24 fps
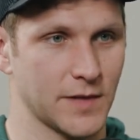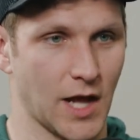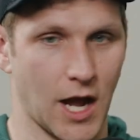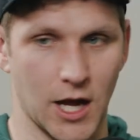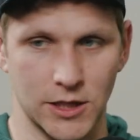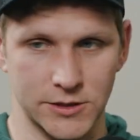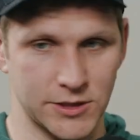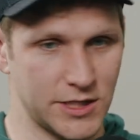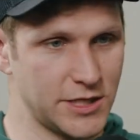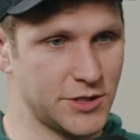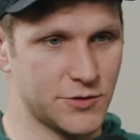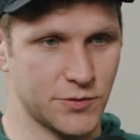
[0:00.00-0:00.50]

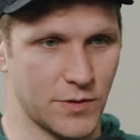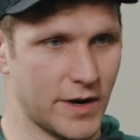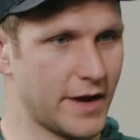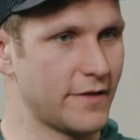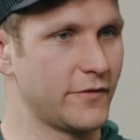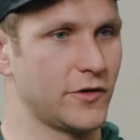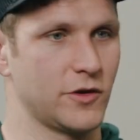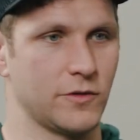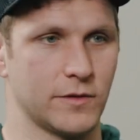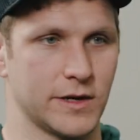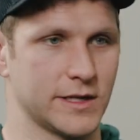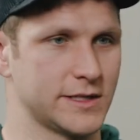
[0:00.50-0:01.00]
I'll teach
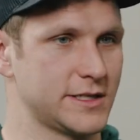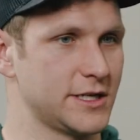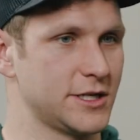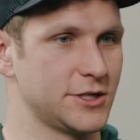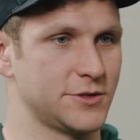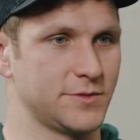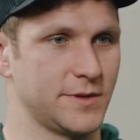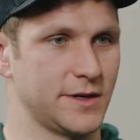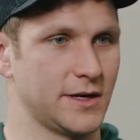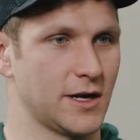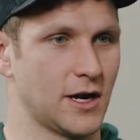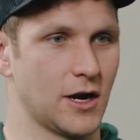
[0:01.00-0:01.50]
whatever you want to
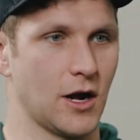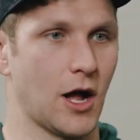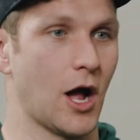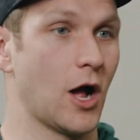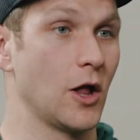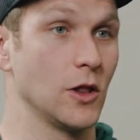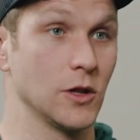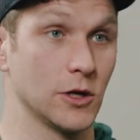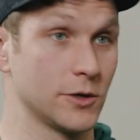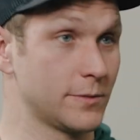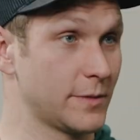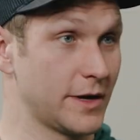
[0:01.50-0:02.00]
teach me.
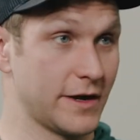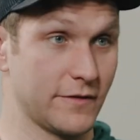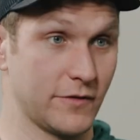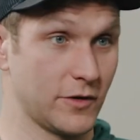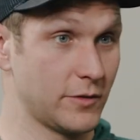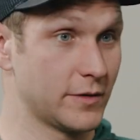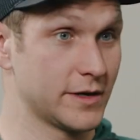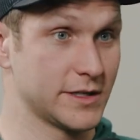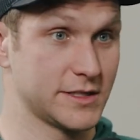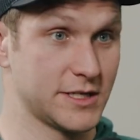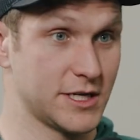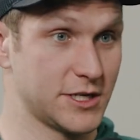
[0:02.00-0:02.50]
I'll learn whatever
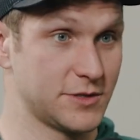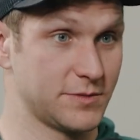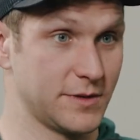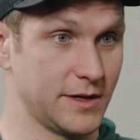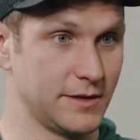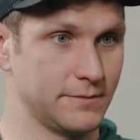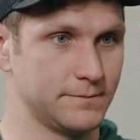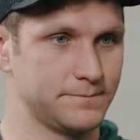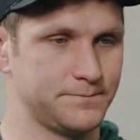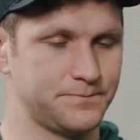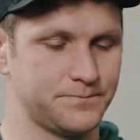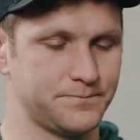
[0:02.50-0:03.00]
you want to teach me.